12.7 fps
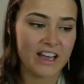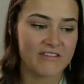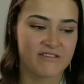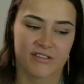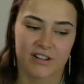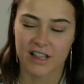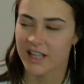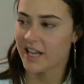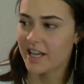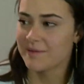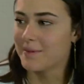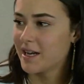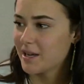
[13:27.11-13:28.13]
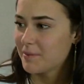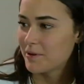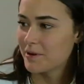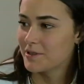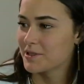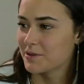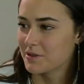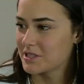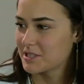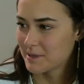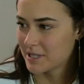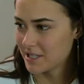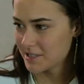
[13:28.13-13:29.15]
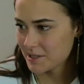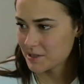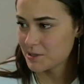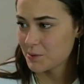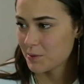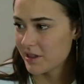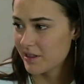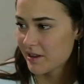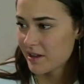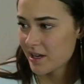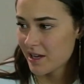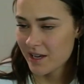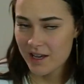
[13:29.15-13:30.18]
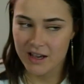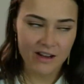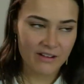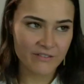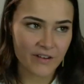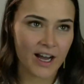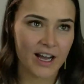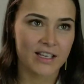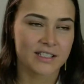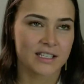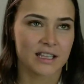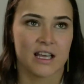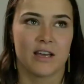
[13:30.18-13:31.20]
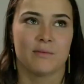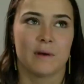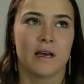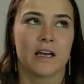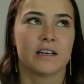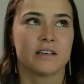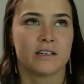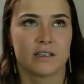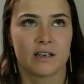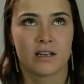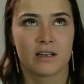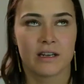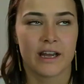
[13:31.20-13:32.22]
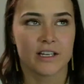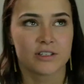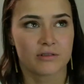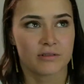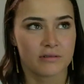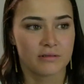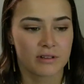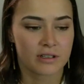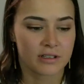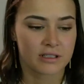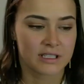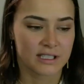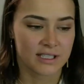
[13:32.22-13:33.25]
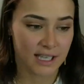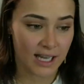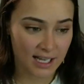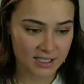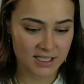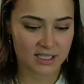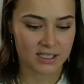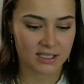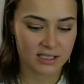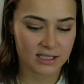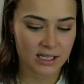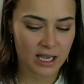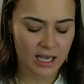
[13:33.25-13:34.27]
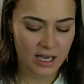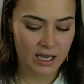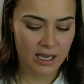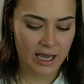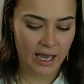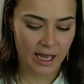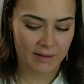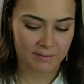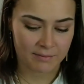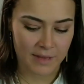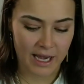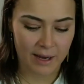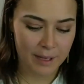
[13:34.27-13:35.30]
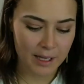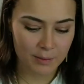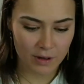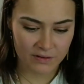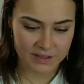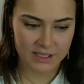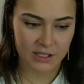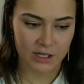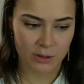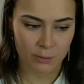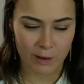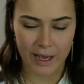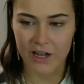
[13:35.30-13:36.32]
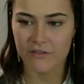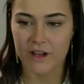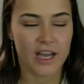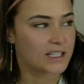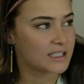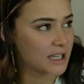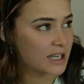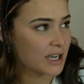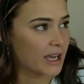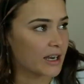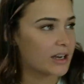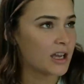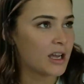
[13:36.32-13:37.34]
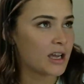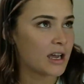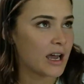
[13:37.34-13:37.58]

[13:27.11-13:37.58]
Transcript: I haven't really had many personal experiences with fires and that, but in natural disasters, our people have a certain way of acting, and